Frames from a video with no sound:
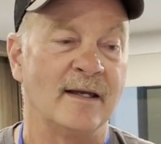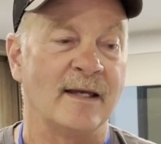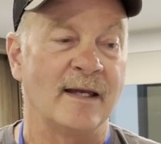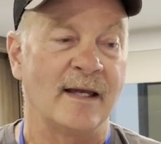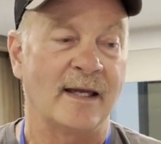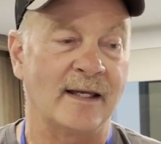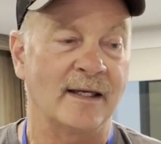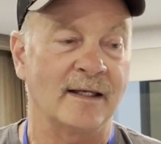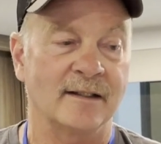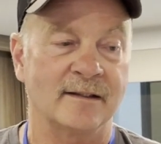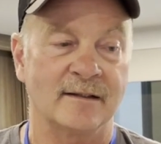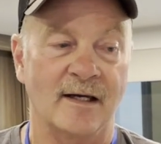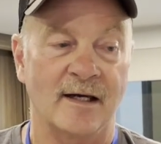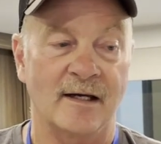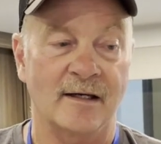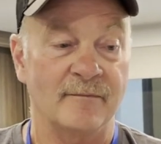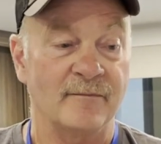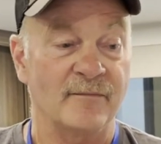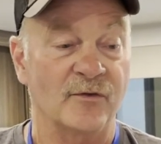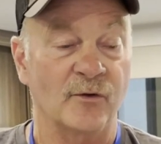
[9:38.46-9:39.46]
And
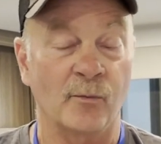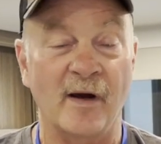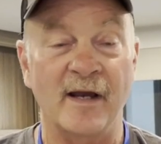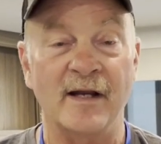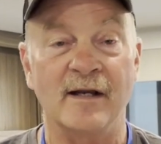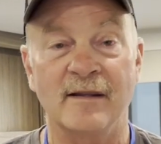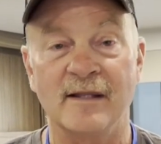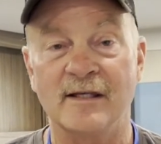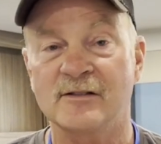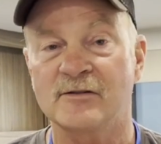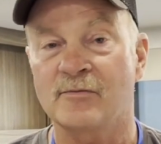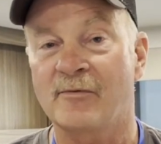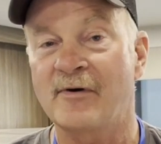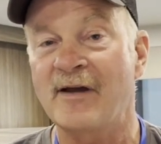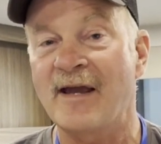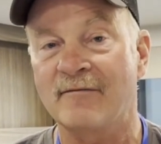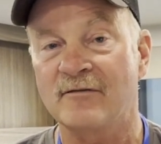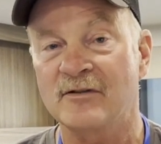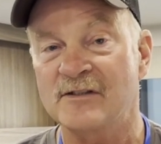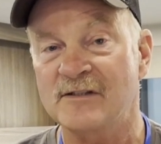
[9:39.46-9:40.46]
the weight of this, we
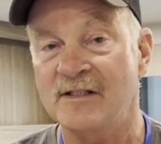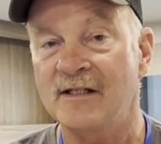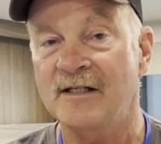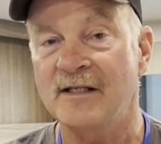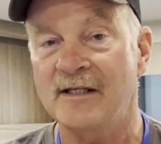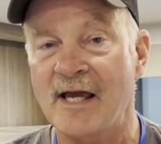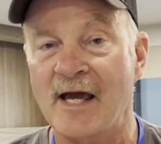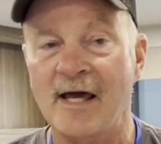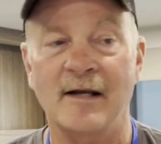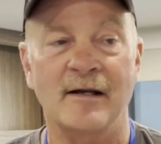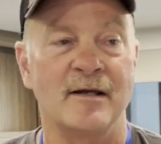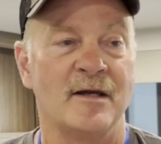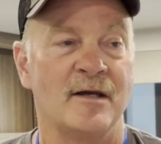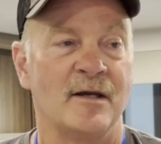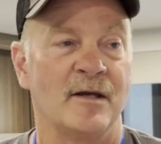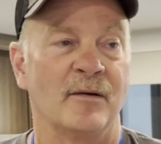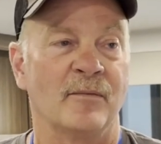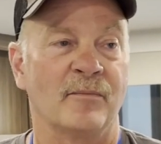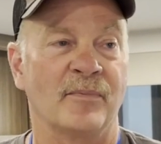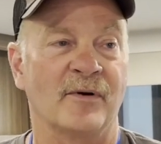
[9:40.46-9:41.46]
haven't seen it yet,
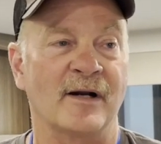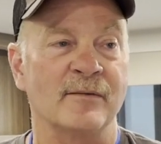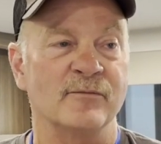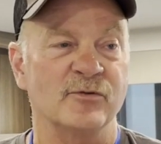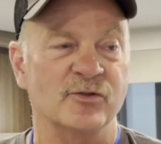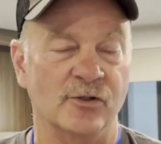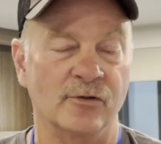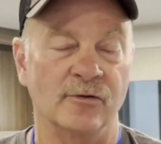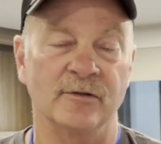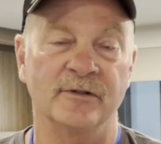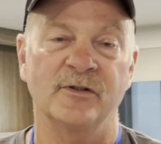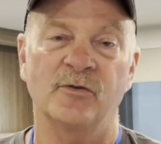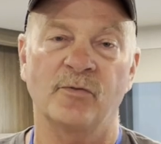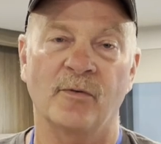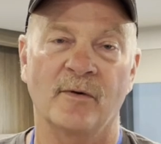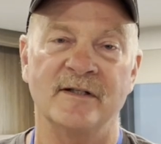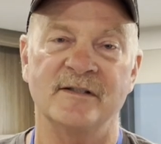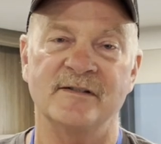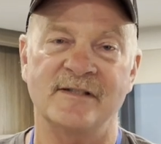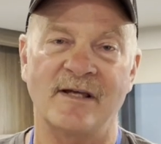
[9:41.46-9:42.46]
but I'm sure only
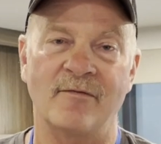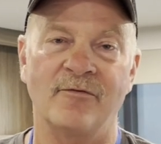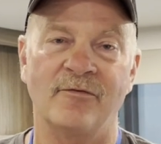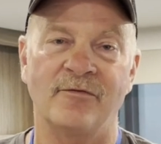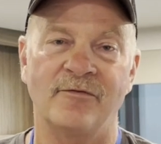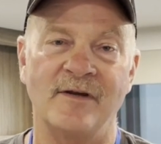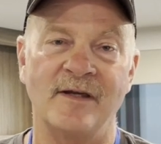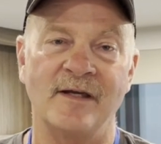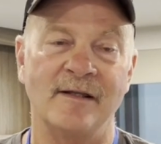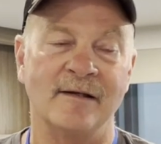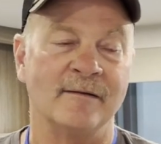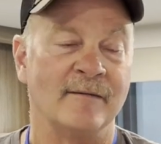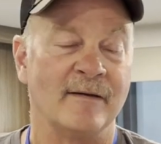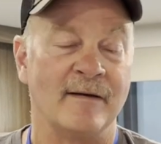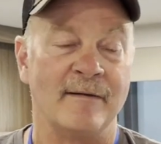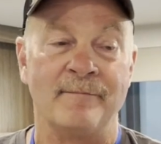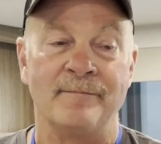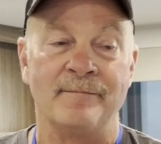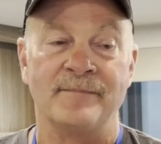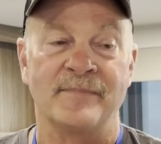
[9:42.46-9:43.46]
27 feet.
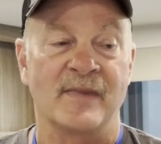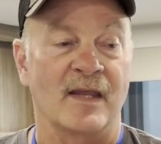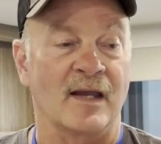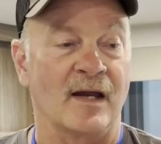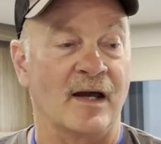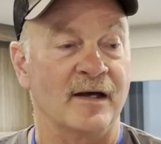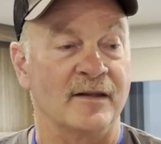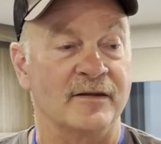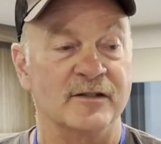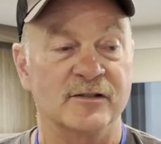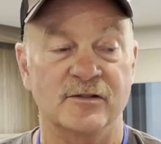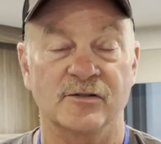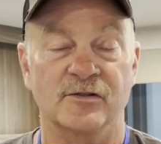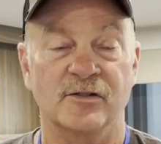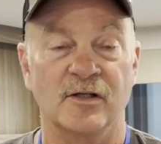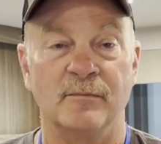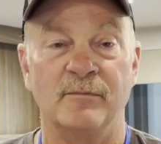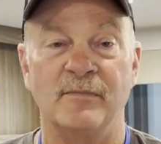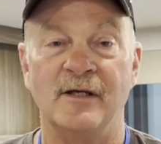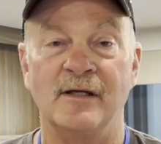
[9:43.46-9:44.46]
This is
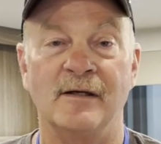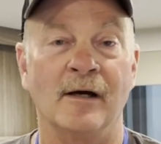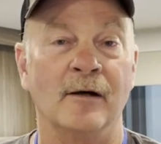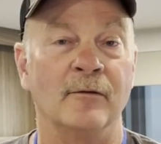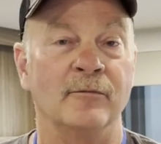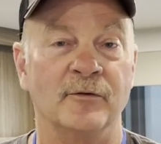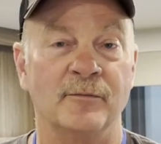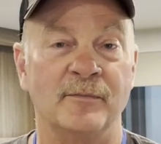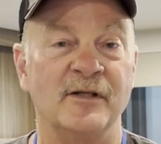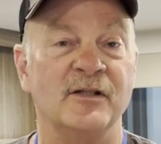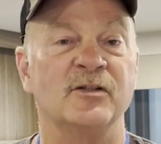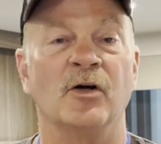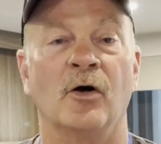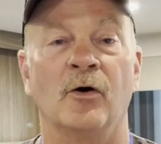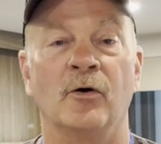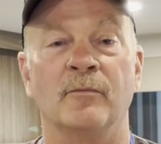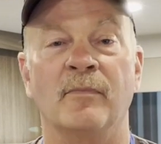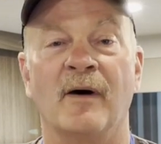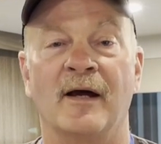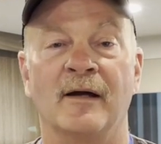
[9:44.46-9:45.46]
going to be able to be
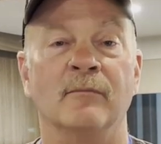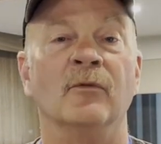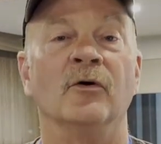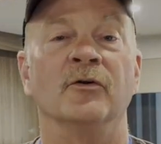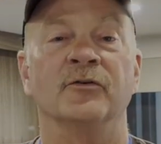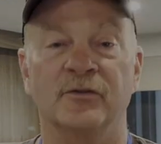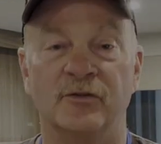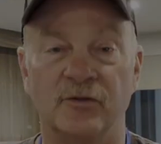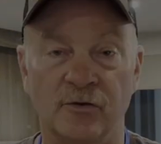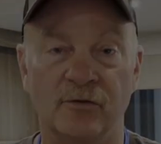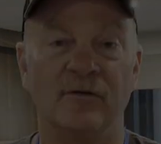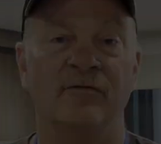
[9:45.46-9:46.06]
towed by a multitude of